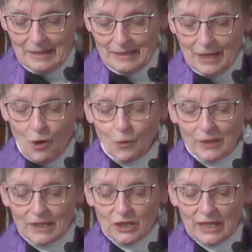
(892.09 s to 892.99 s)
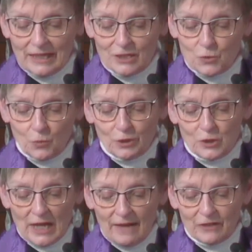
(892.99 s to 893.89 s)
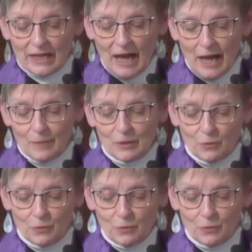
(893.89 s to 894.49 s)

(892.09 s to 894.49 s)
The only thing his words have in common